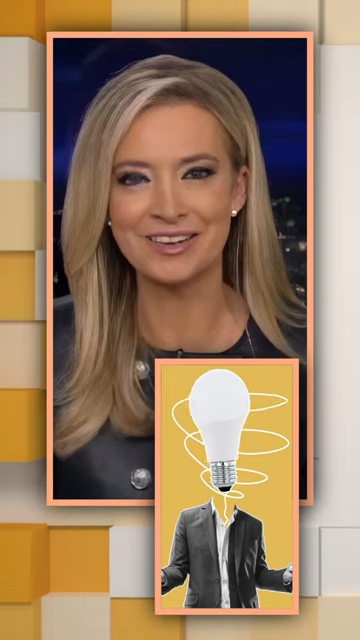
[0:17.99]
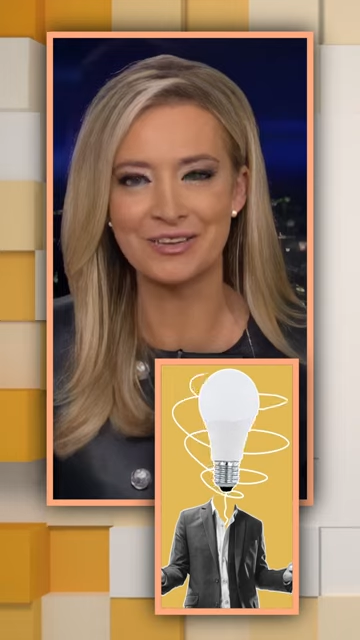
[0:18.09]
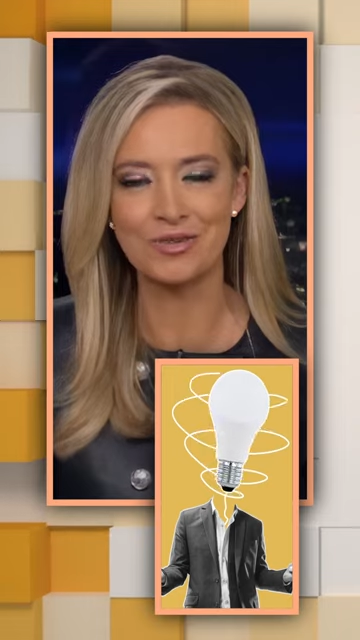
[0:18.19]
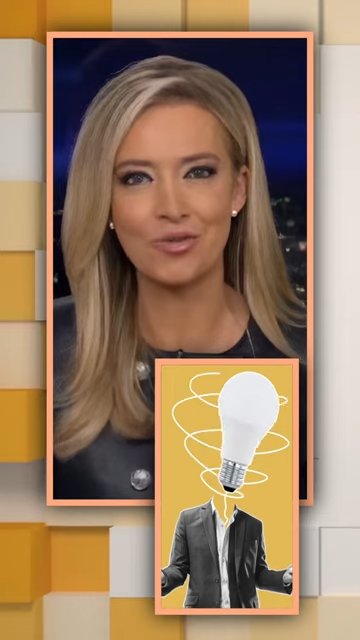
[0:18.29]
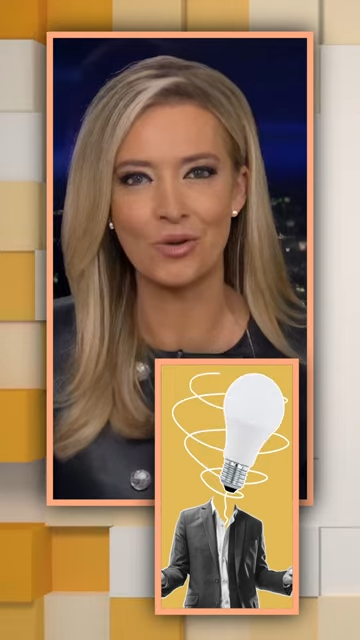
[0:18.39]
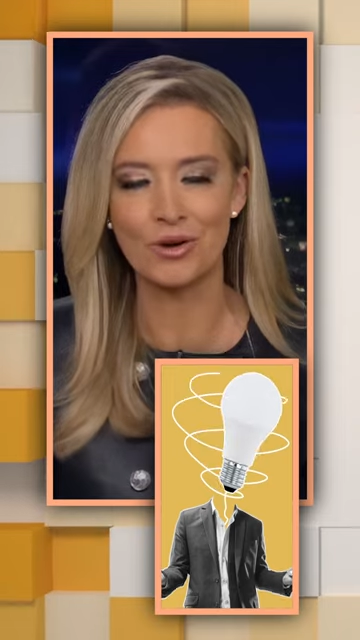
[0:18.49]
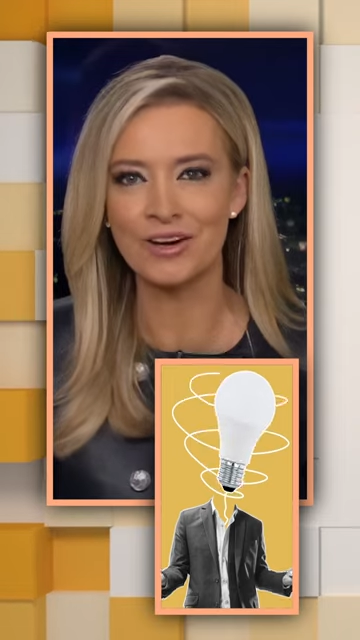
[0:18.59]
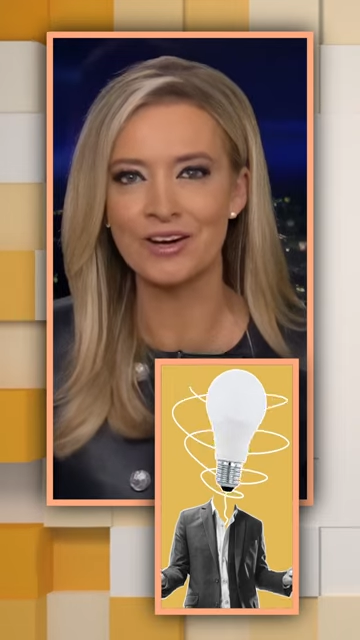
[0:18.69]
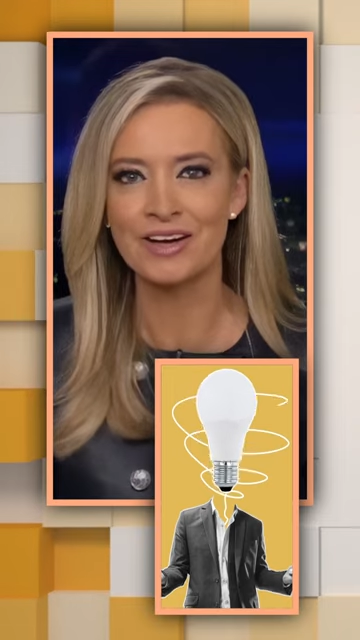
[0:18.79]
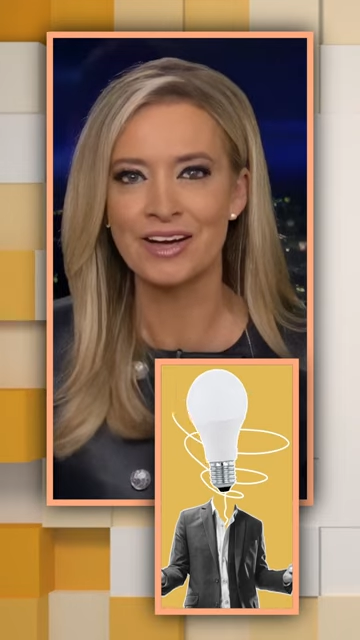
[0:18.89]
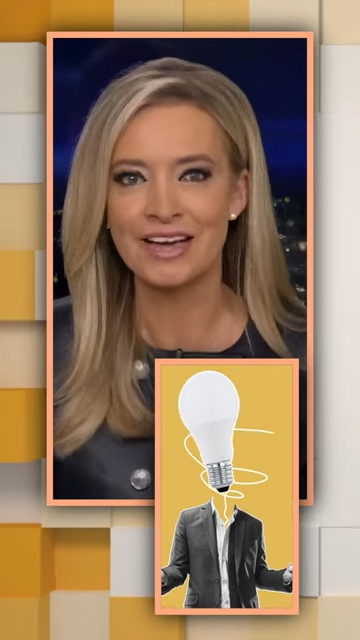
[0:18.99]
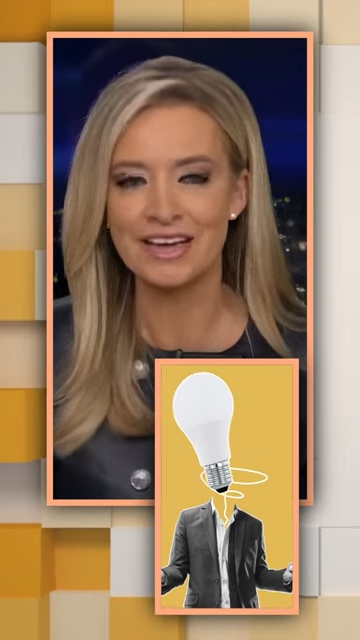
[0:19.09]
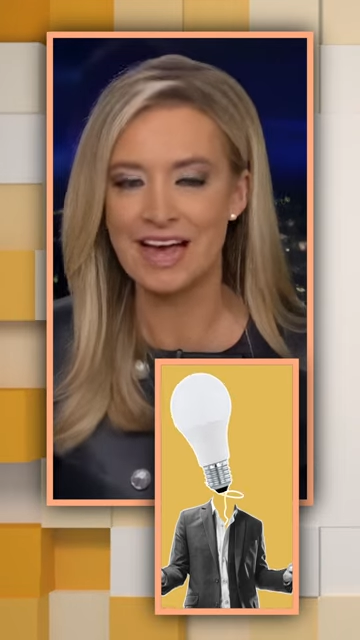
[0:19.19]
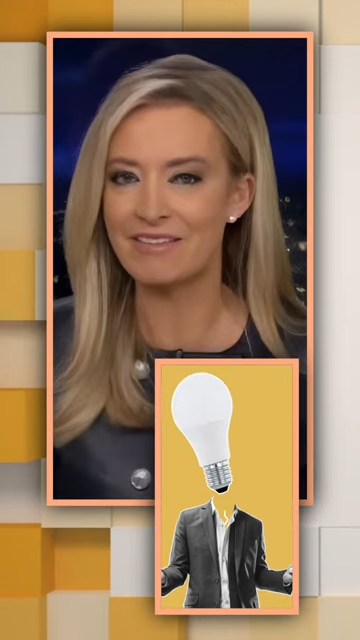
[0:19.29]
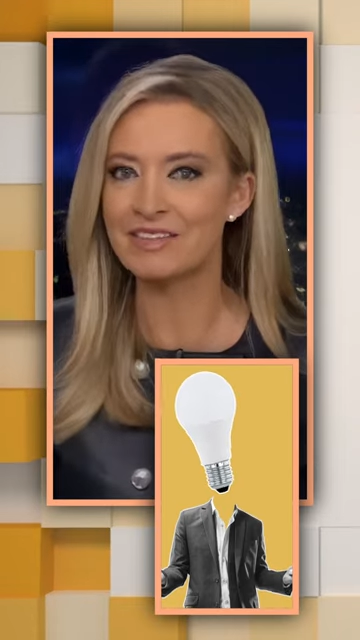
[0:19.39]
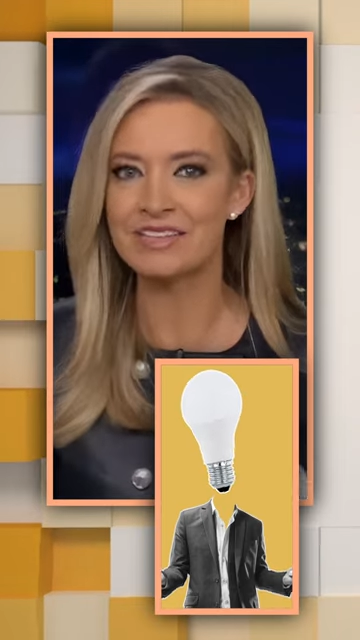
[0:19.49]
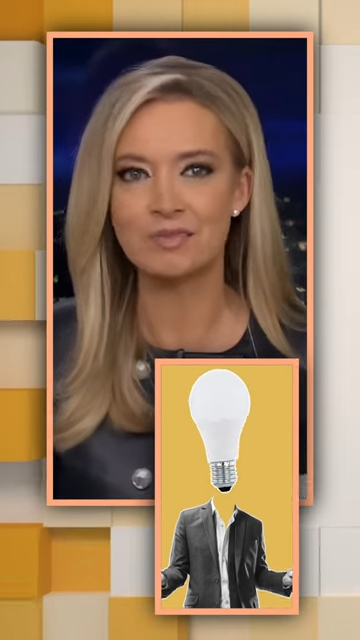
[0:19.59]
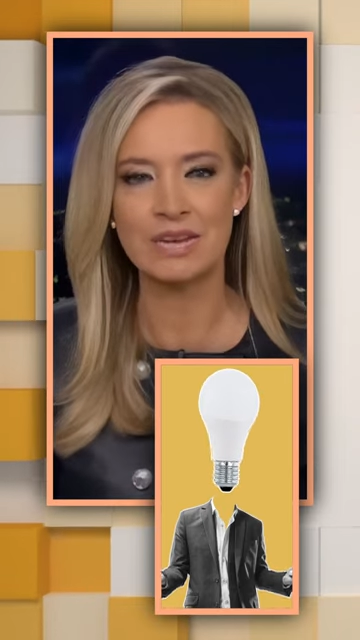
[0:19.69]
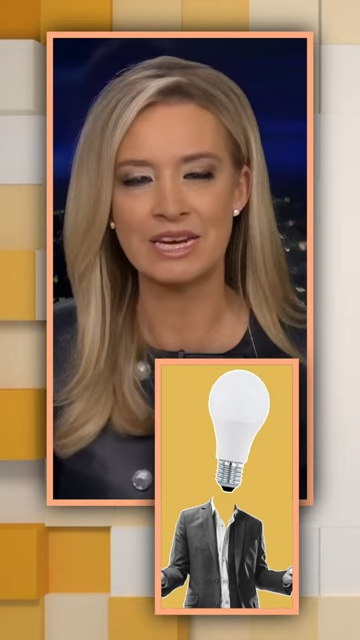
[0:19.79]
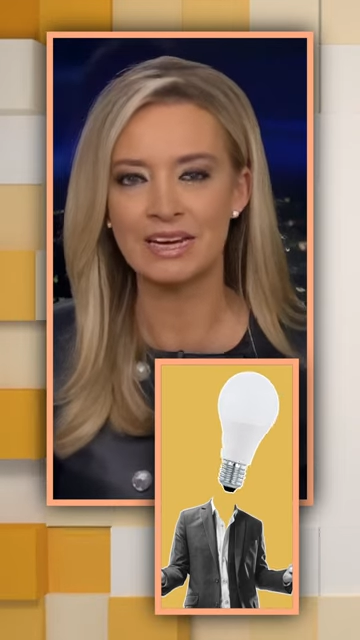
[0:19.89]
Senator Warner, is having this
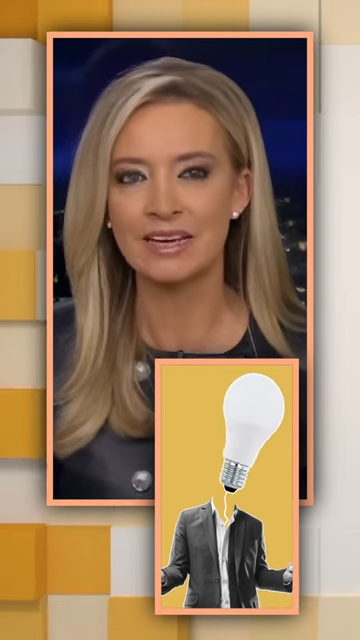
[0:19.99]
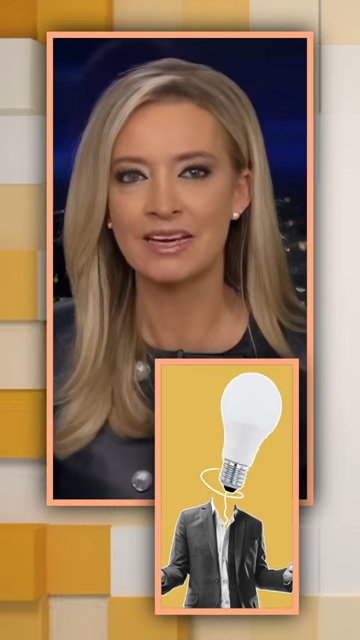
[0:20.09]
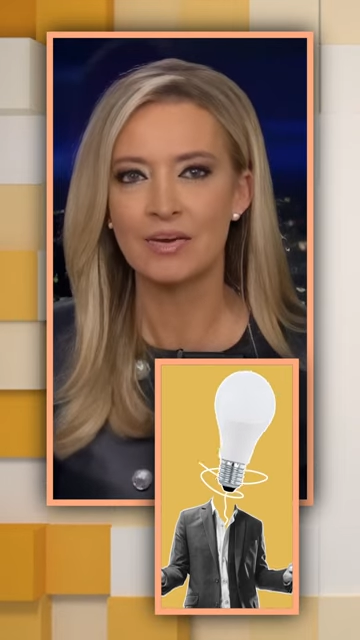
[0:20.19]
meeting.